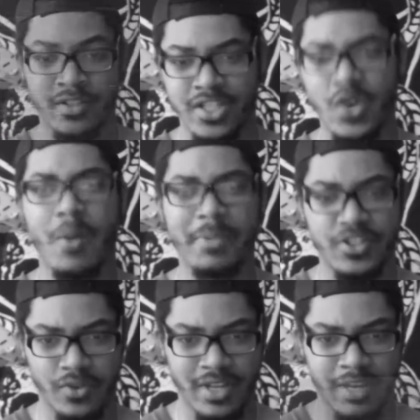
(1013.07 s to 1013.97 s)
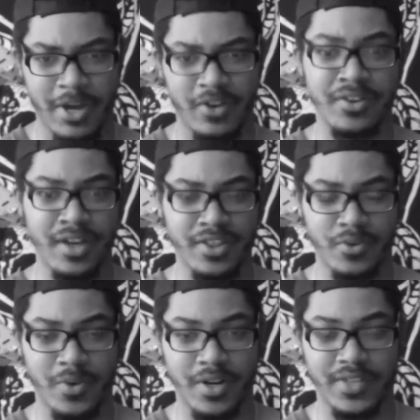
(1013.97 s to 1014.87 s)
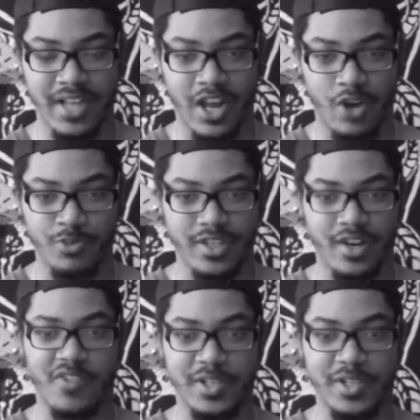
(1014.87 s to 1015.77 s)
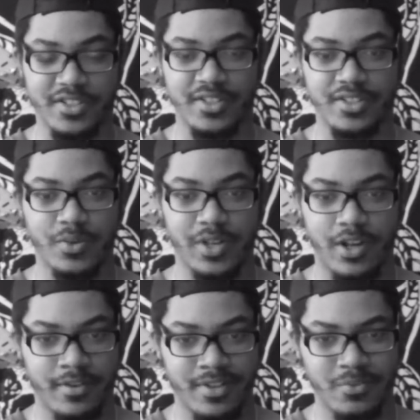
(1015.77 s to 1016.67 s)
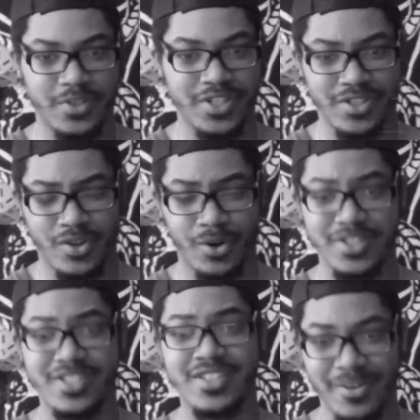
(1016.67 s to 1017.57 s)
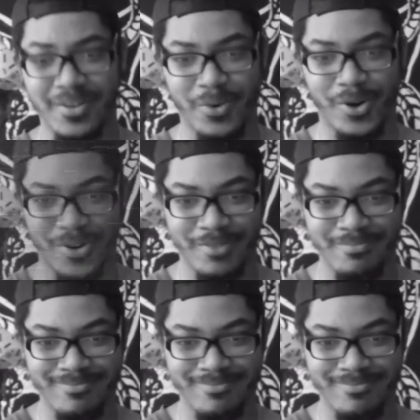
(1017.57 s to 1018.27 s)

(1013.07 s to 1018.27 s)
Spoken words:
So I'll be talking about another one of his albums that I've been listening to a lot, which is called Skinwalker.